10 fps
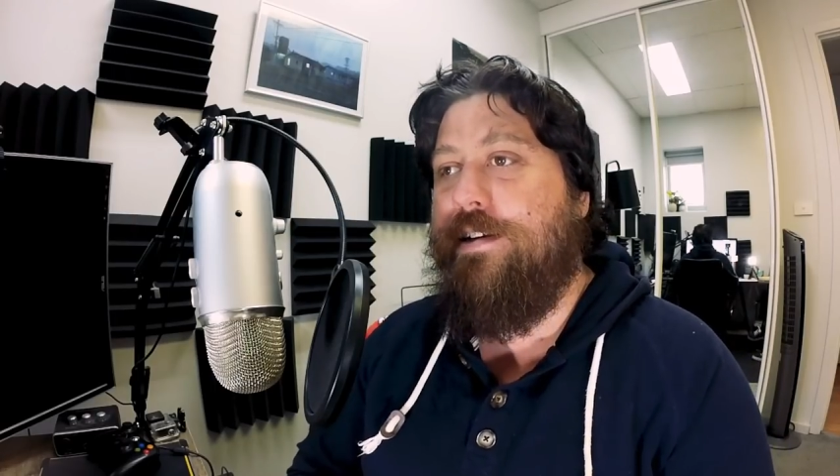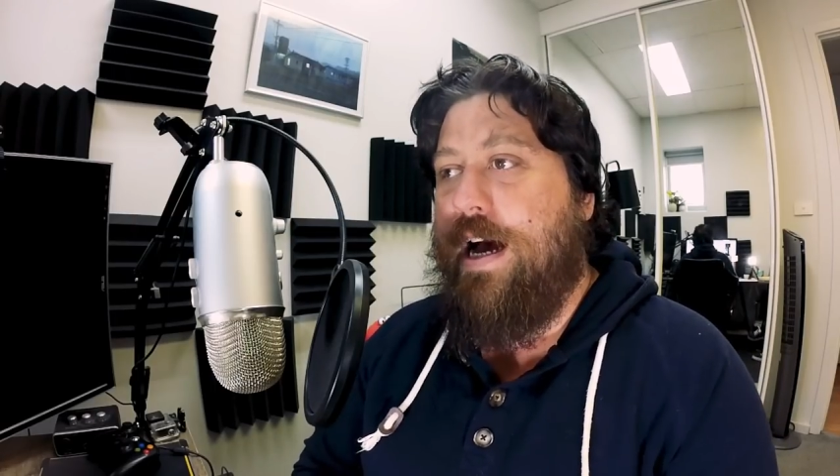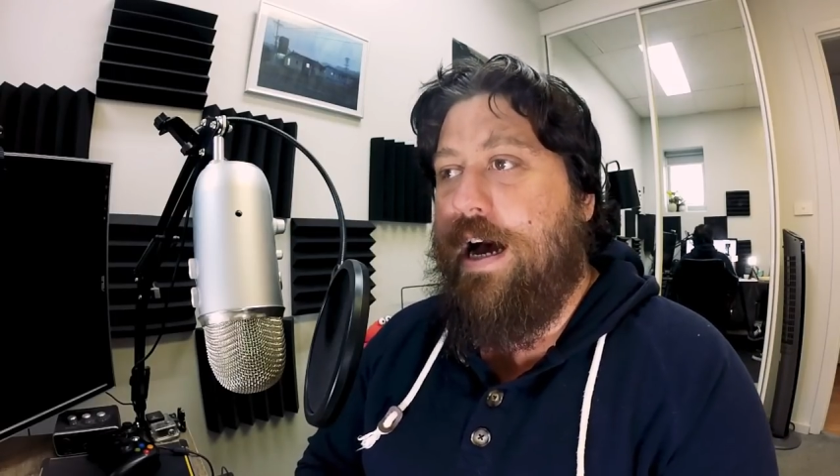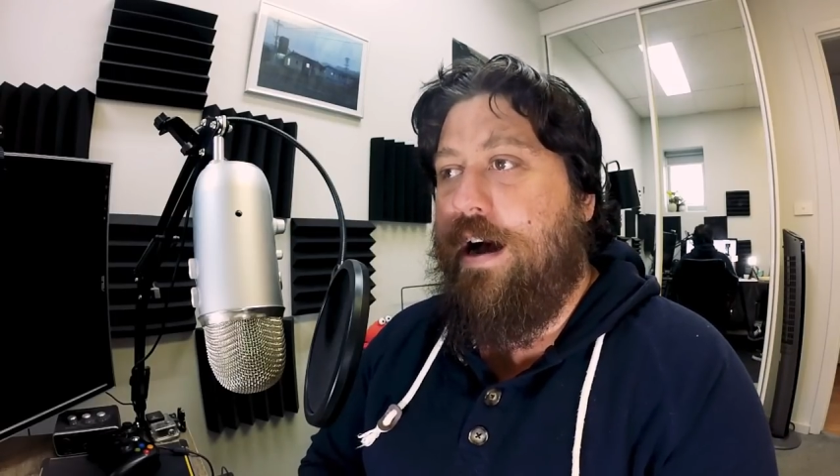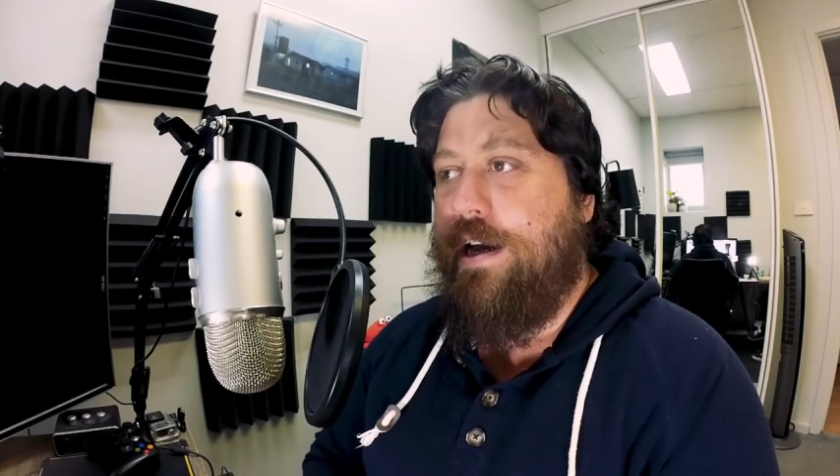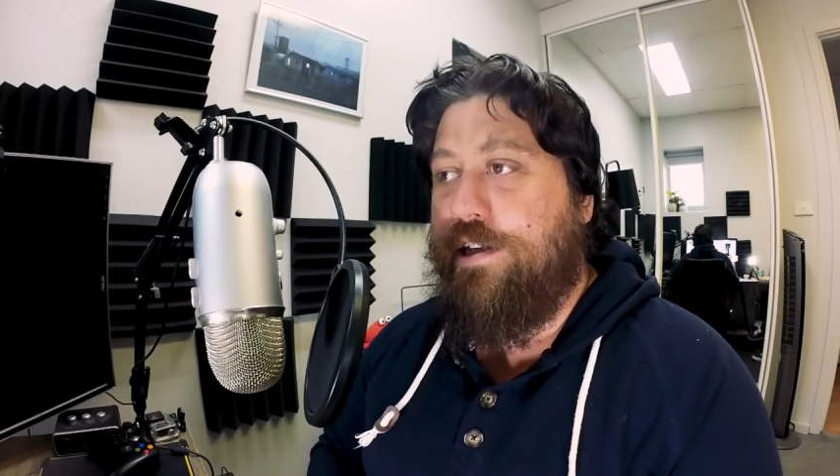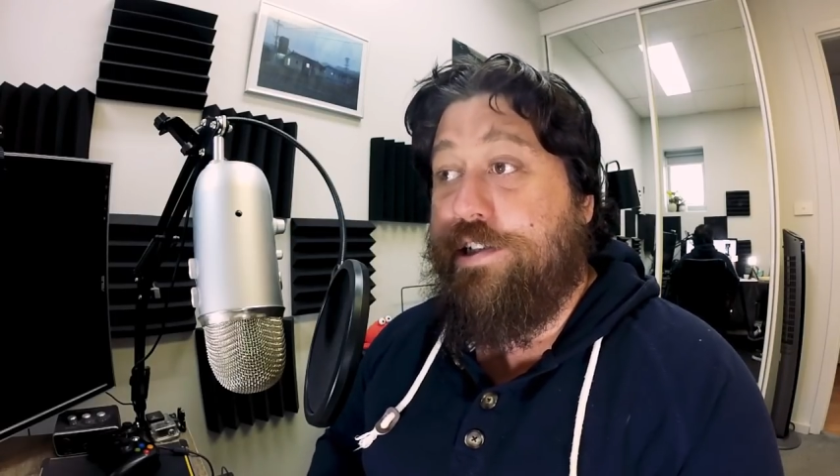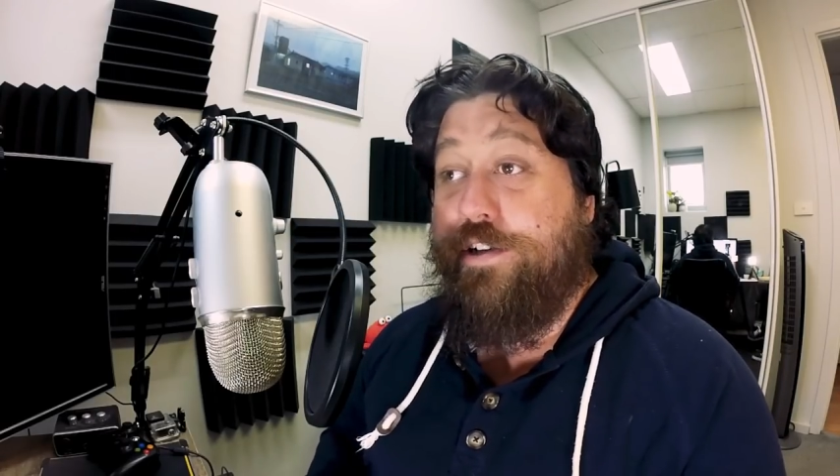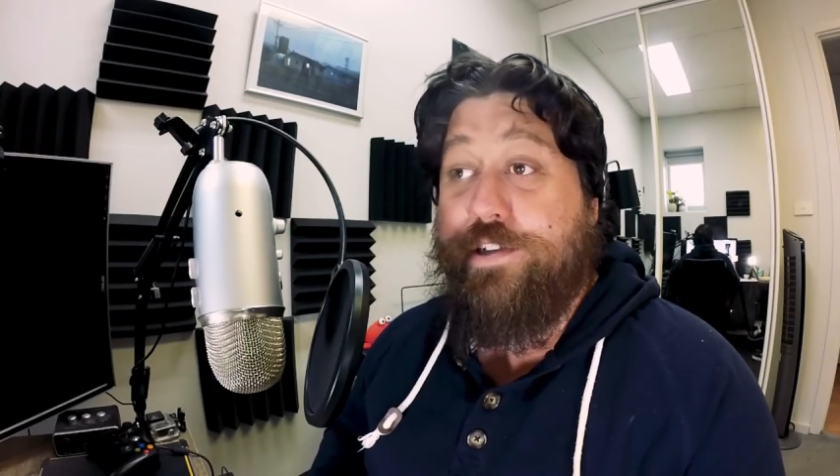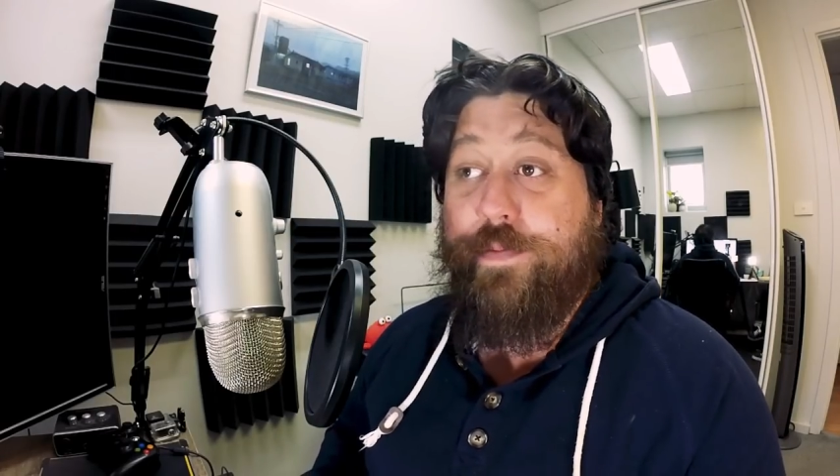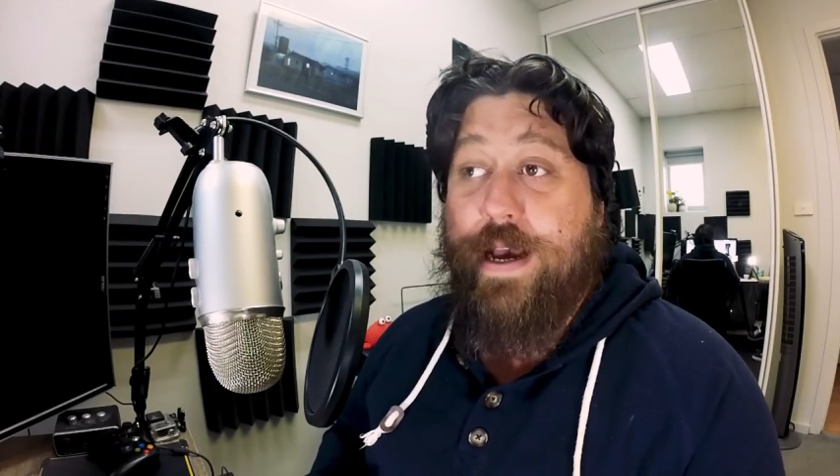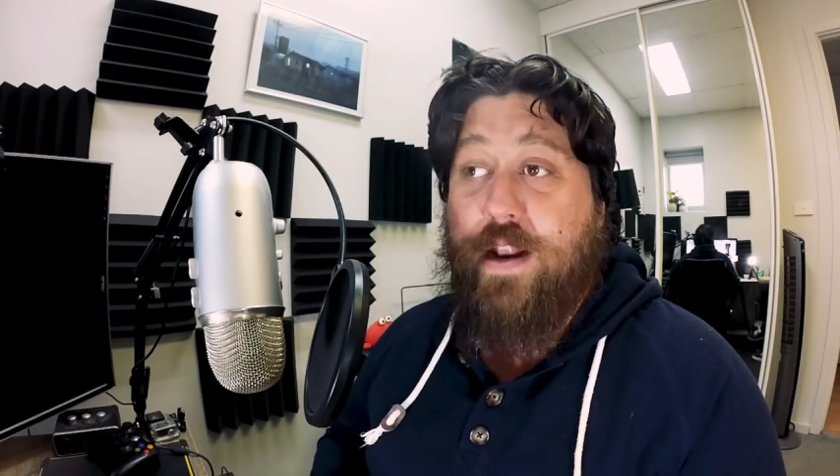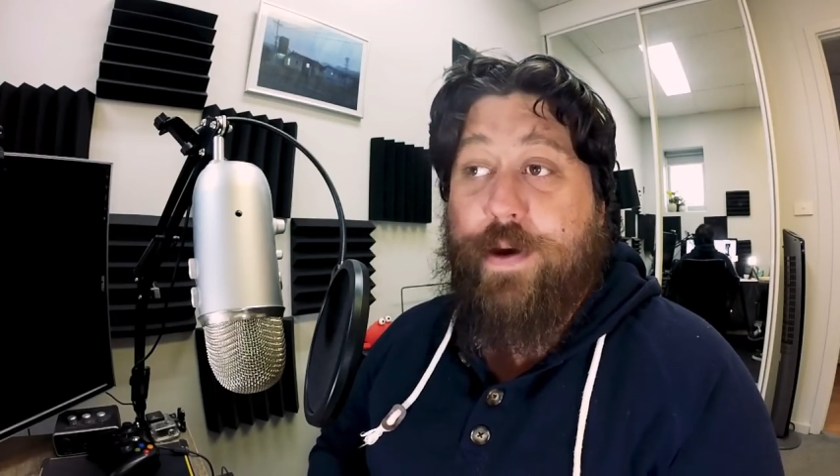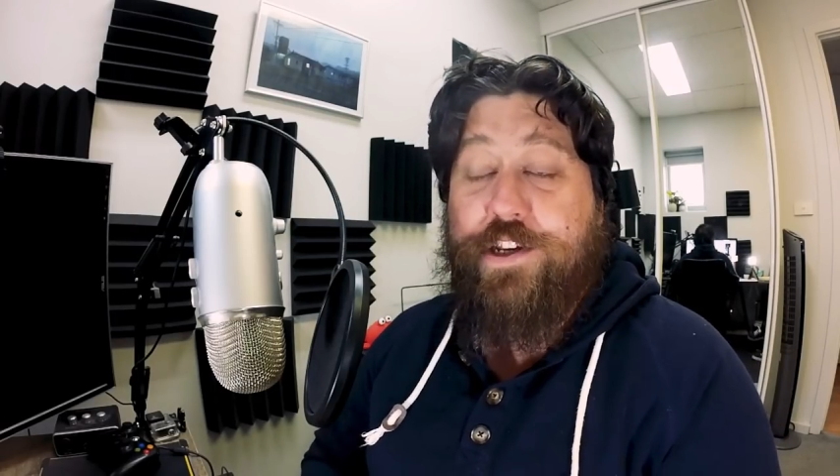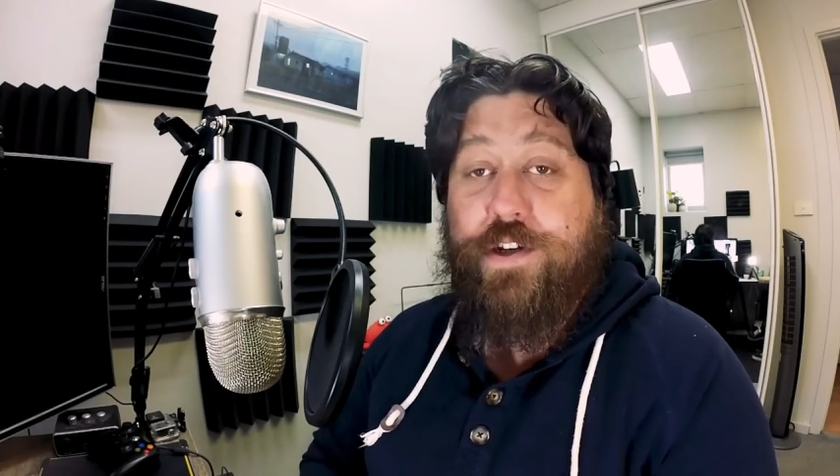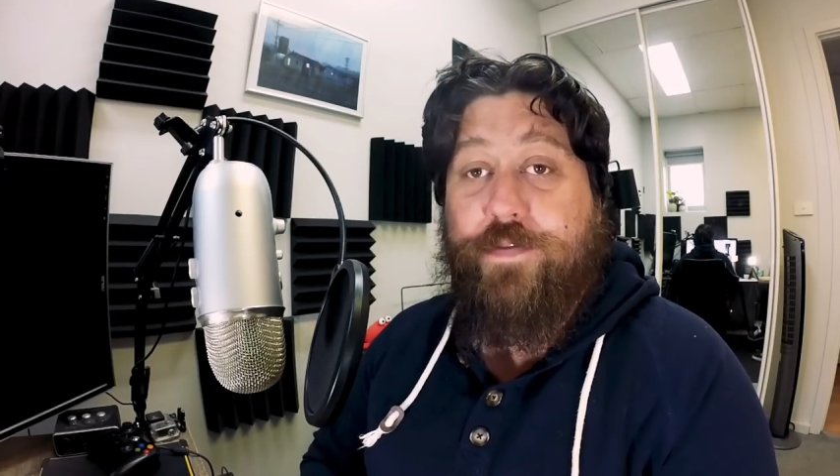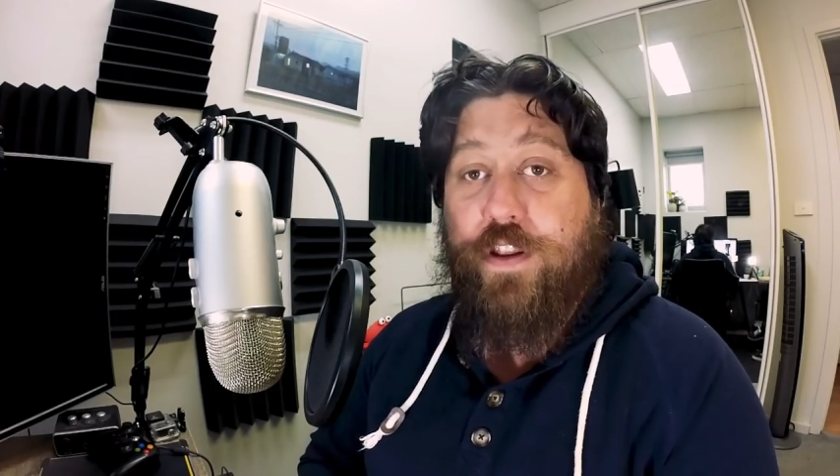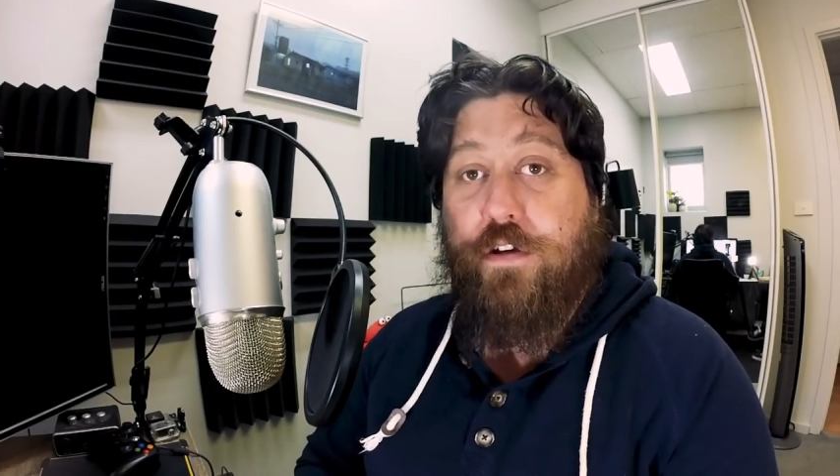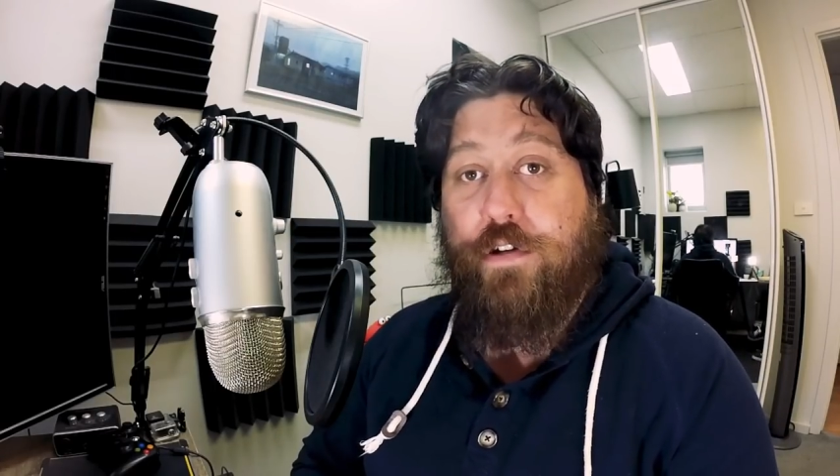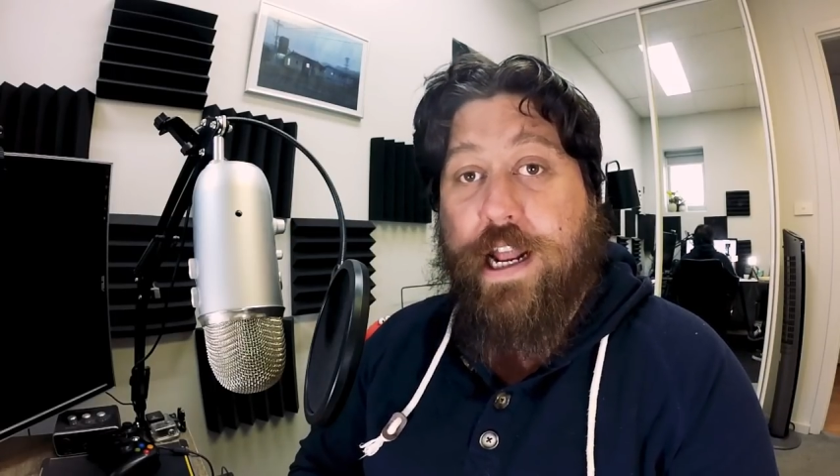I got to do some animation for
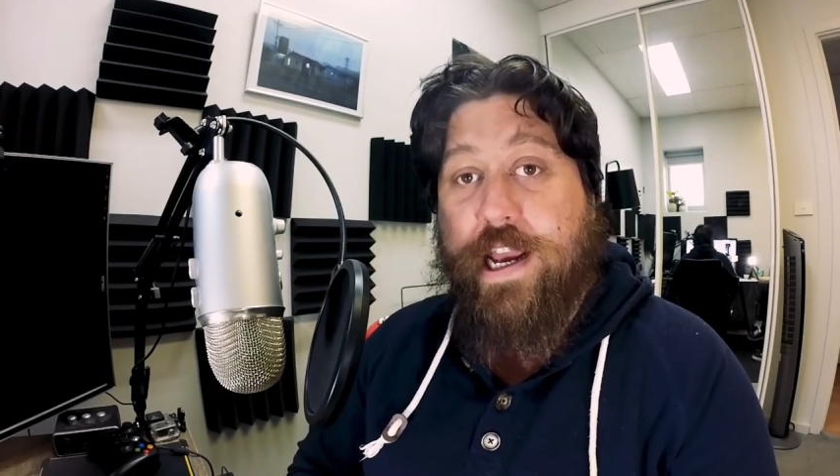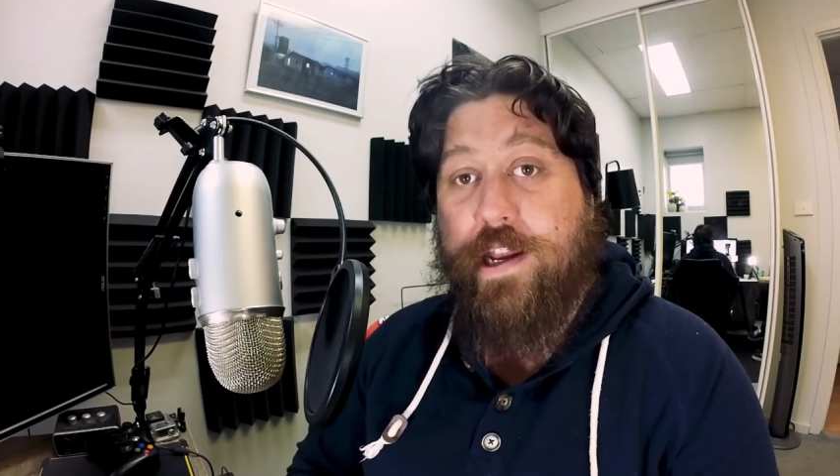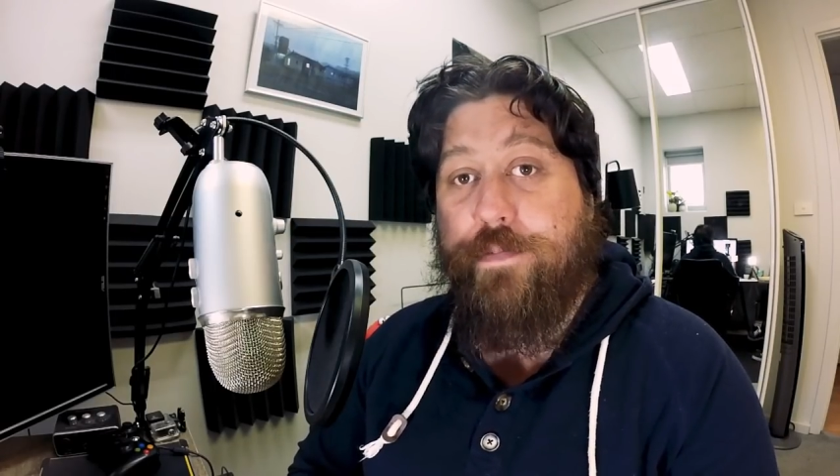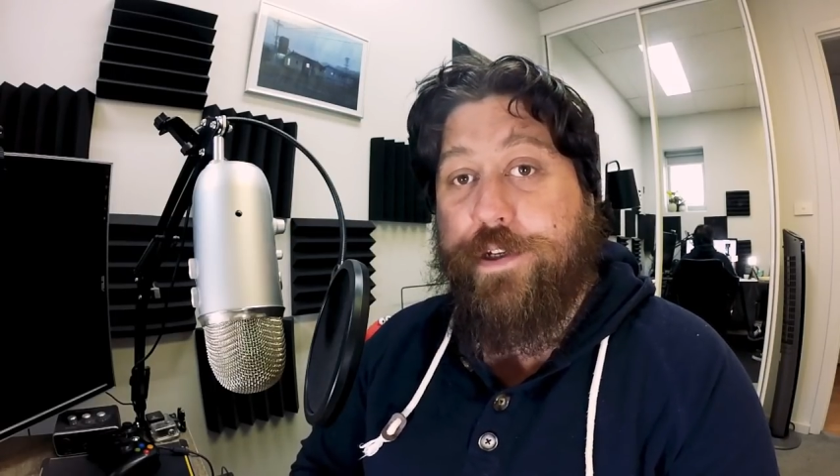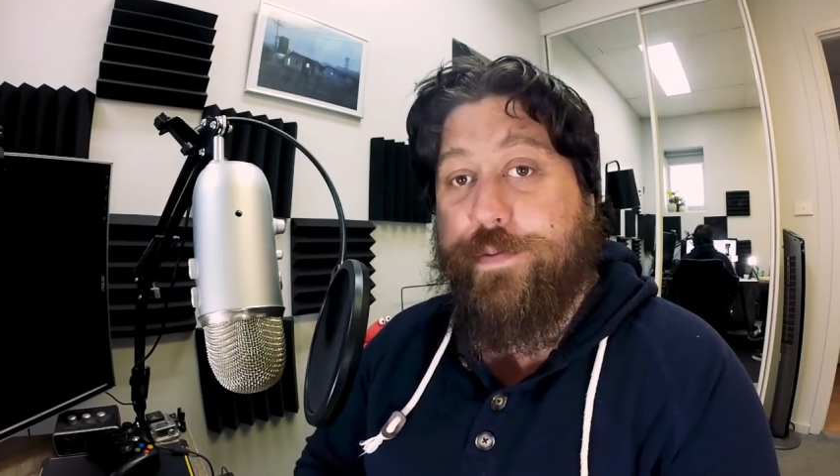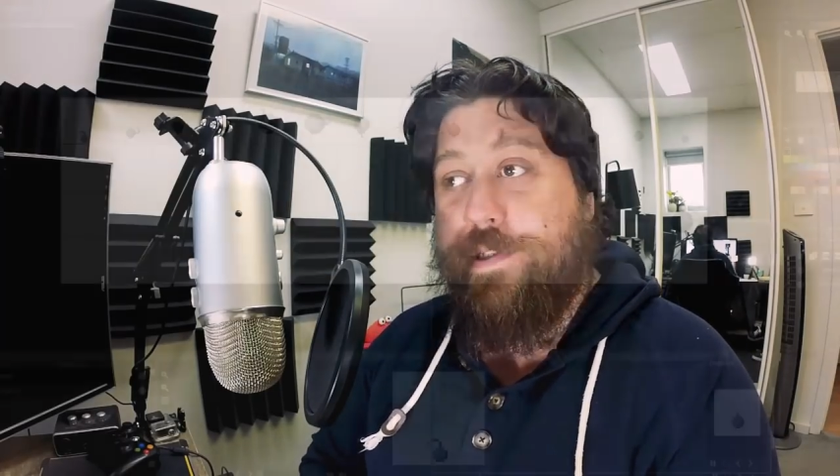the grenade, which